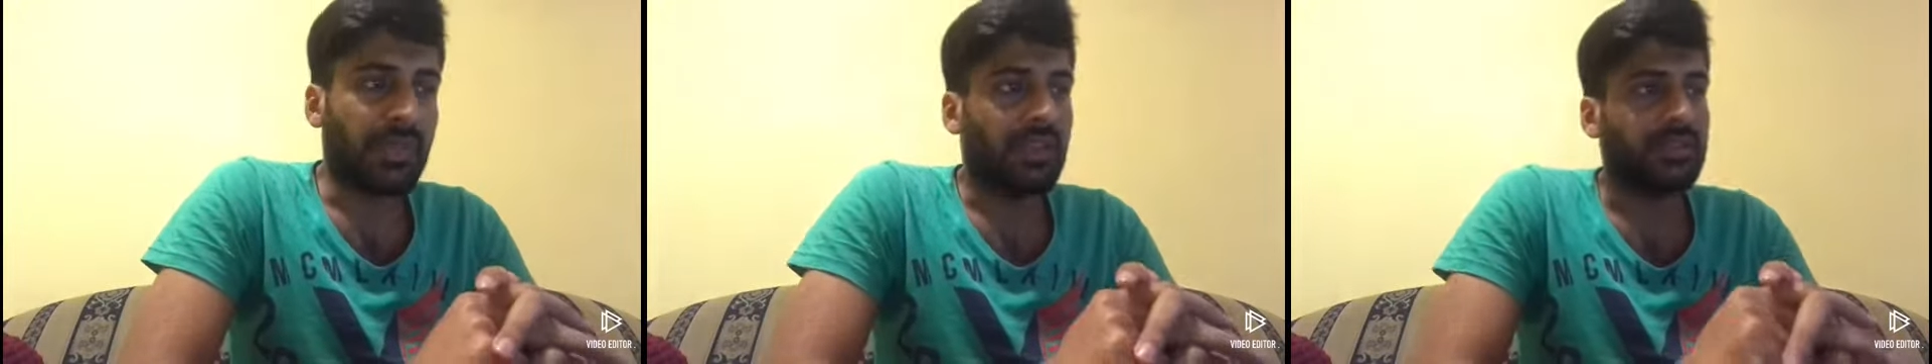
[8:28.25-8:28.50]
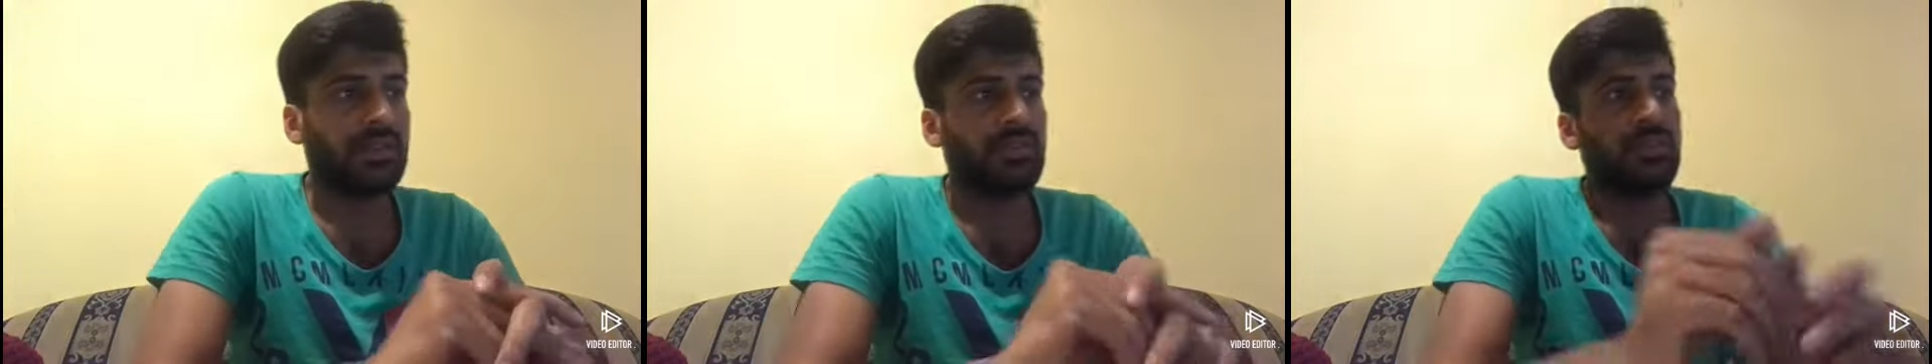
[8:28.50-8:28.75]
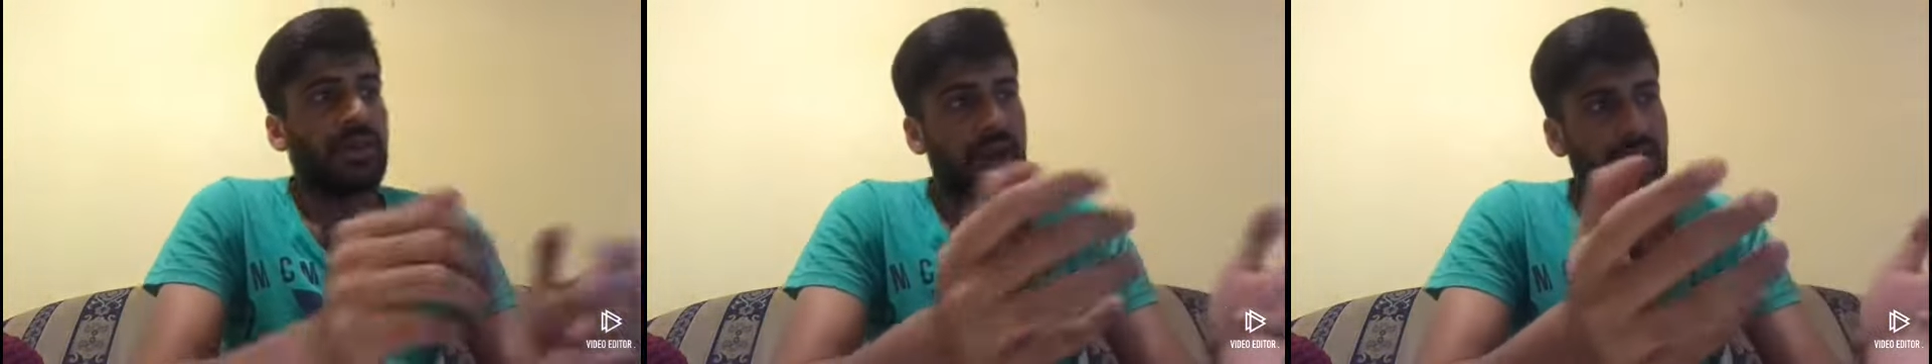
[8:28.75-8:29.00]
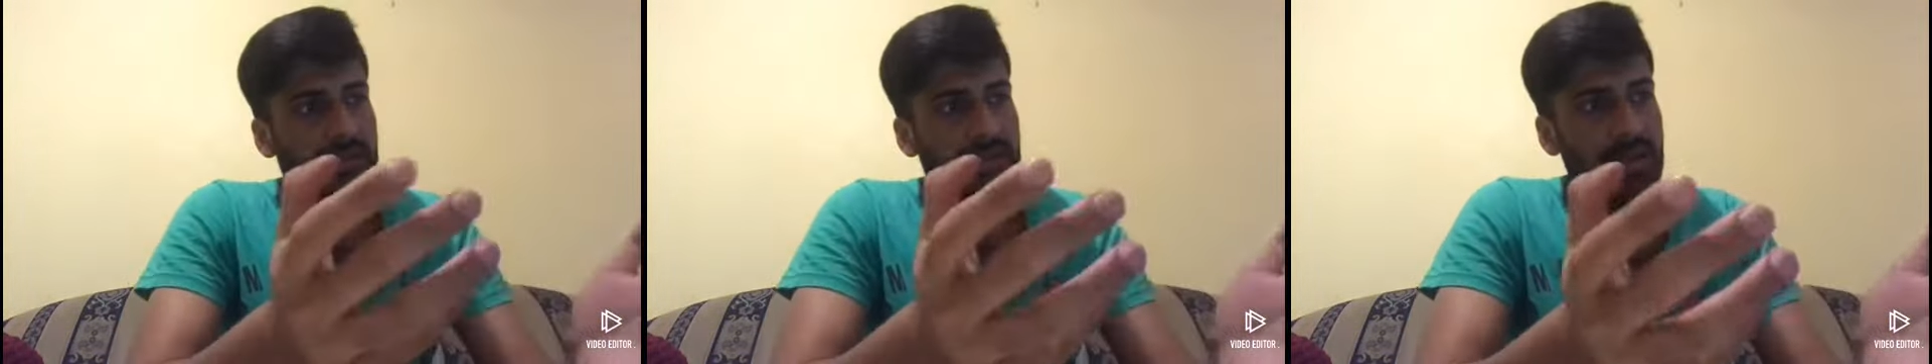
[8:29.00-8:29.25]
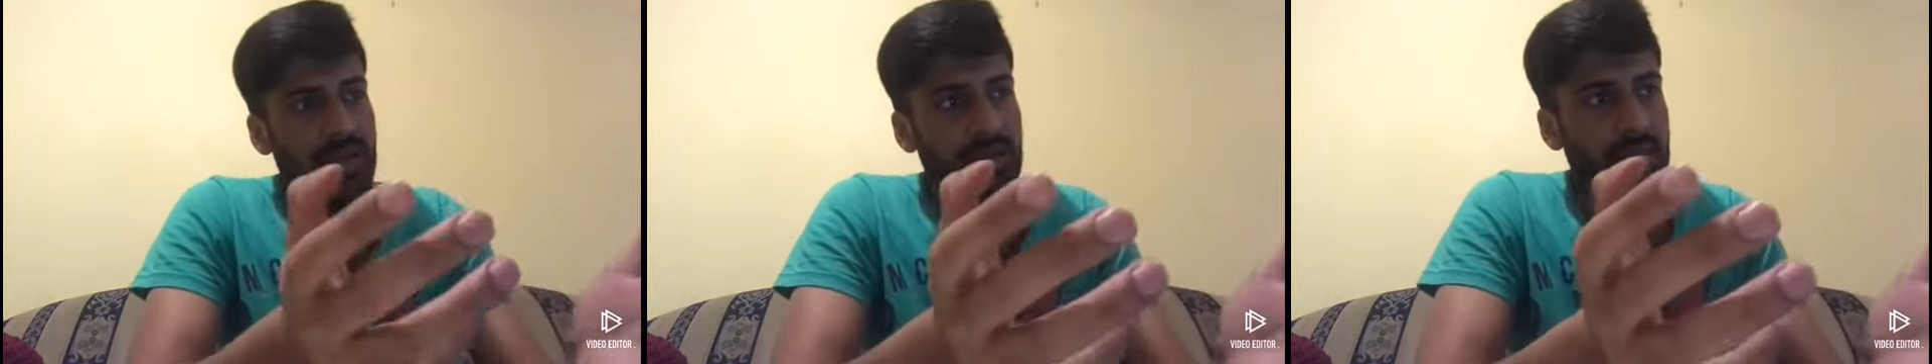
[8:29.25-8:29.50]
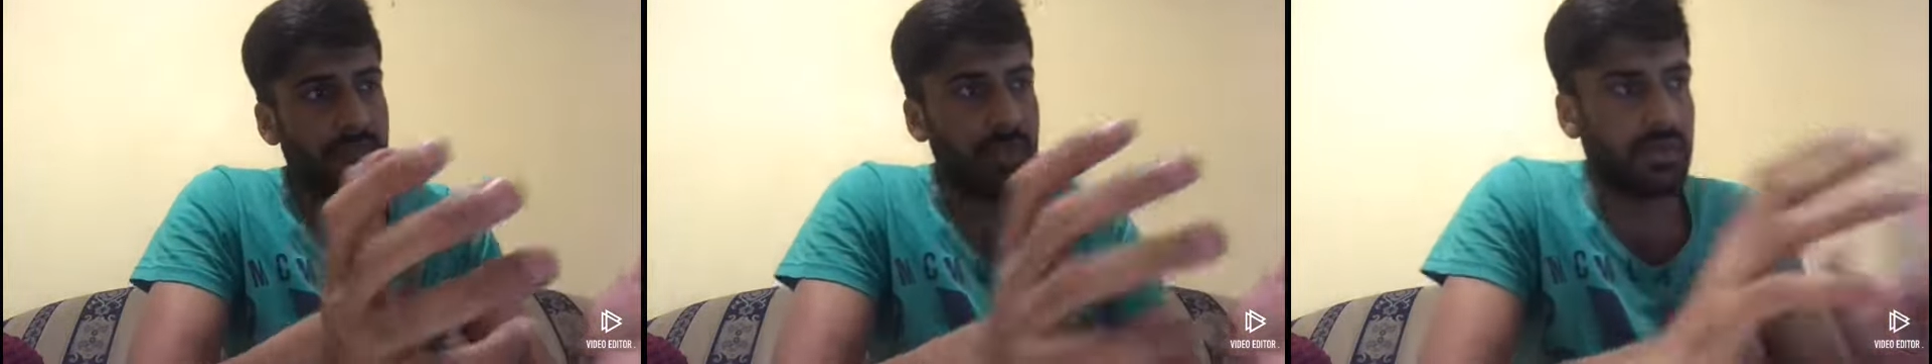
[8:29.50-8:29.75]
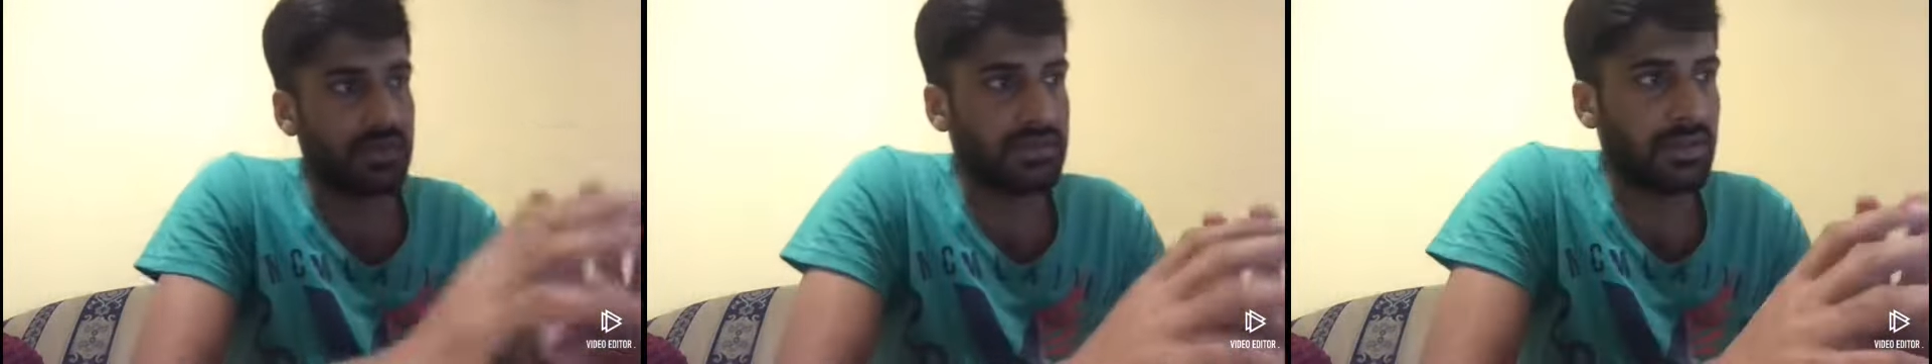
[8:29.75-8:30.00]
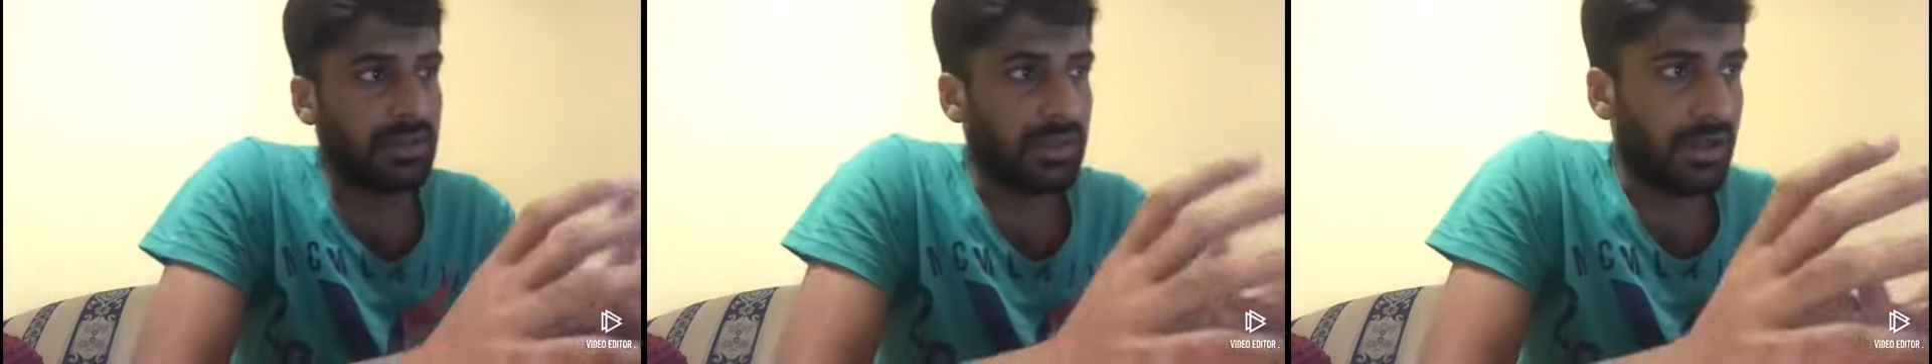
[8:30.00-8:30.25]
I said, then I compares
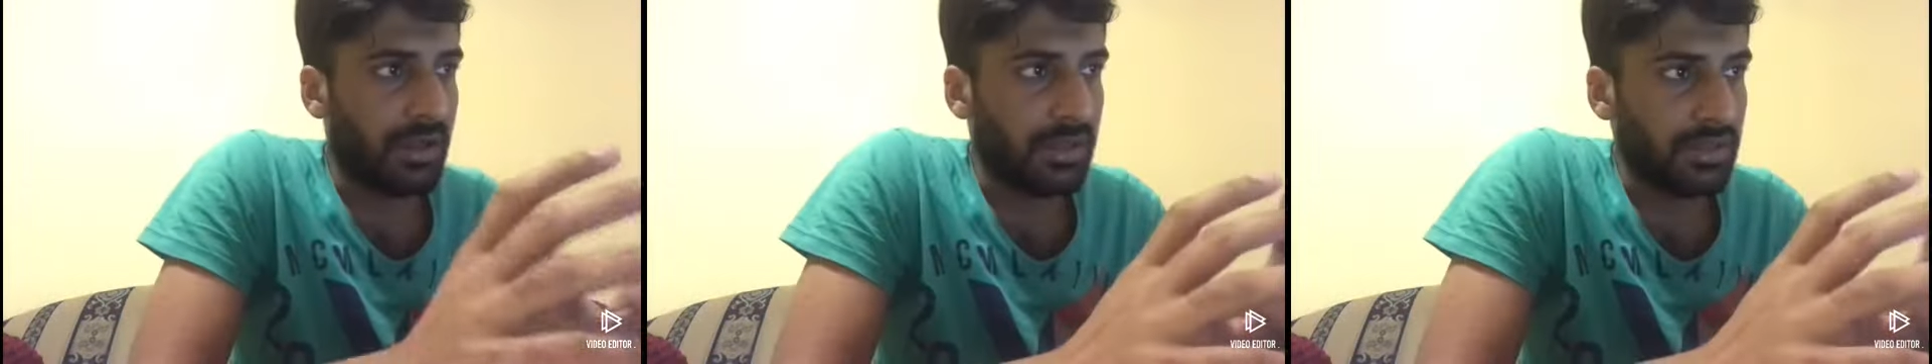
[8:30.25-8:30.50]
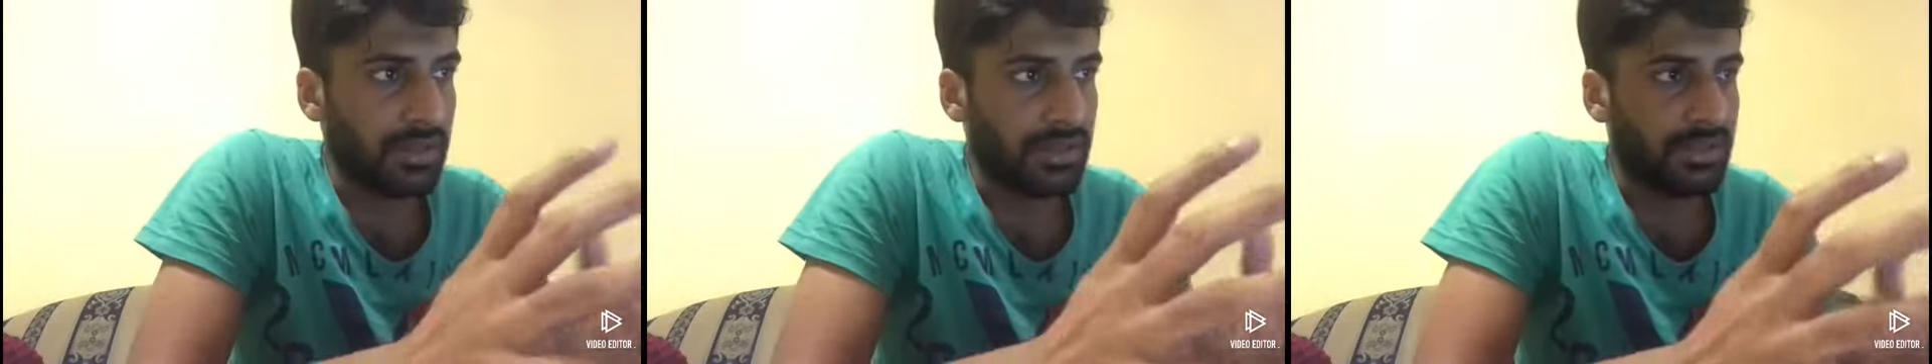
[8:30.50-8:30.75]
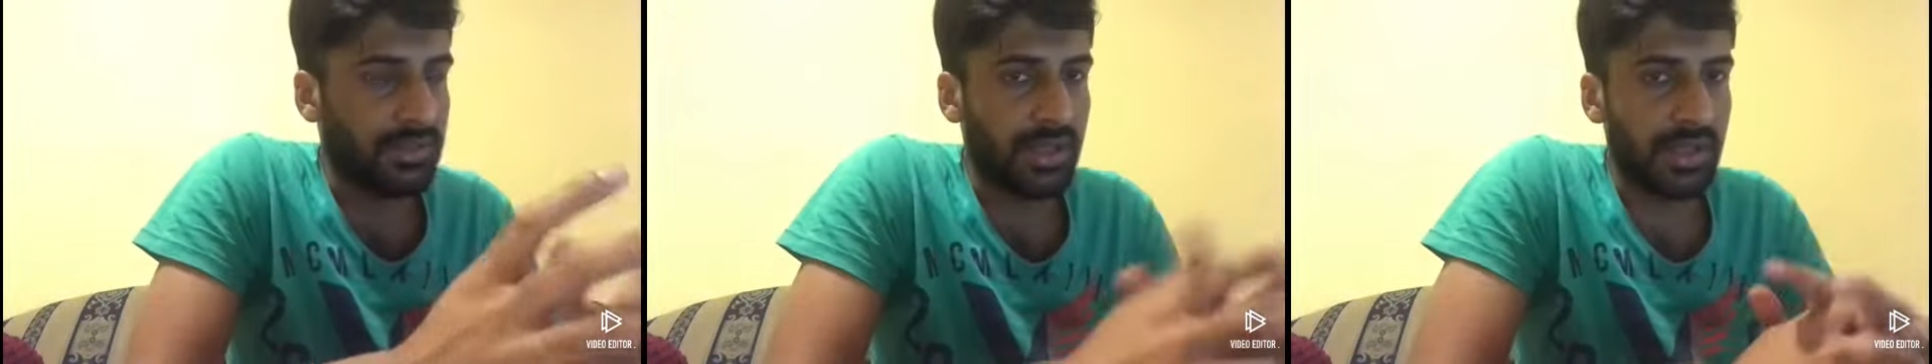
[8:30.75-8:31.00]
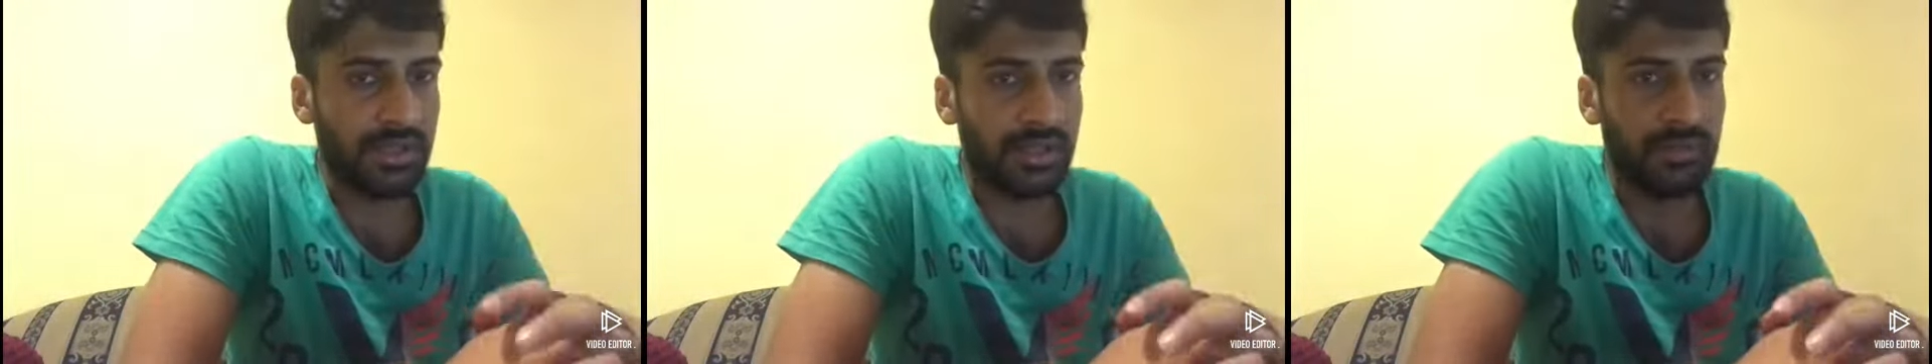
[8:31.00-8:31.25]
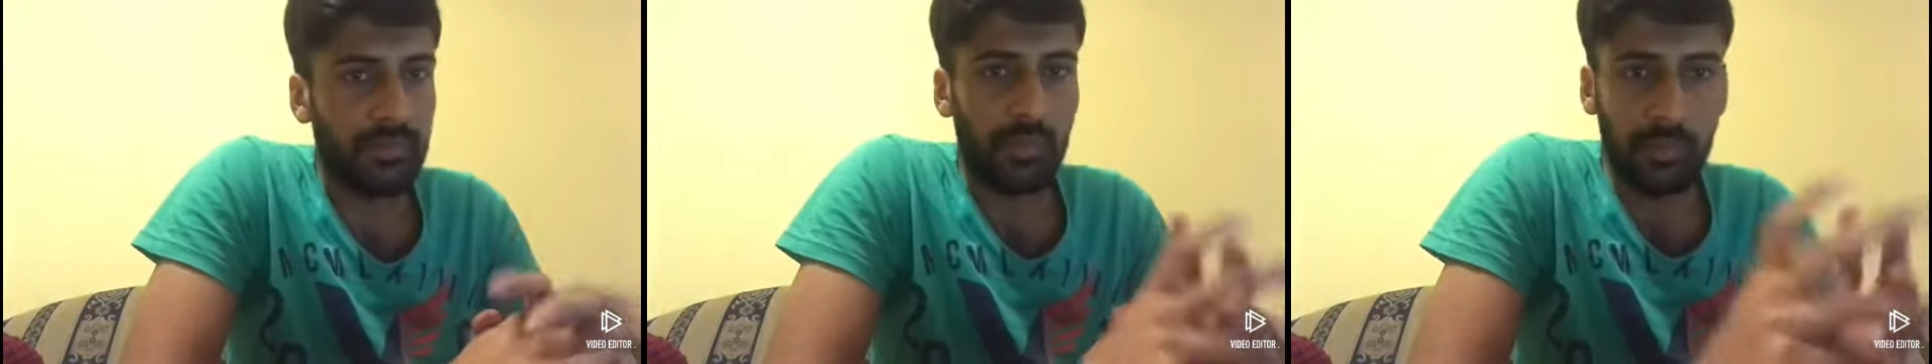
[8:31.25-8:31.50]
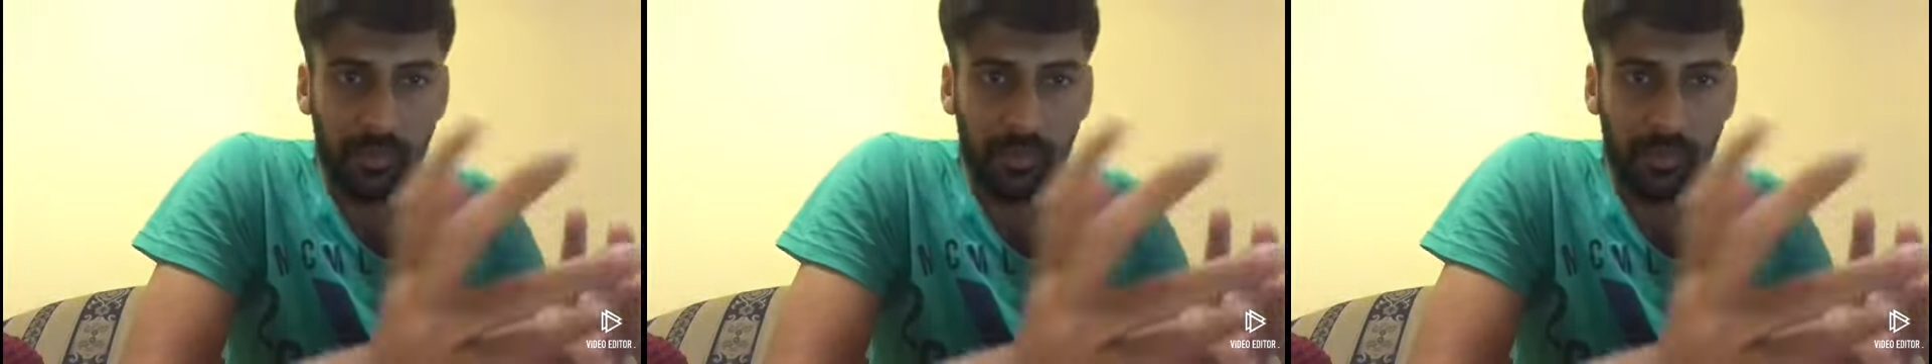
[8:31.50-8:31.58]
all these and their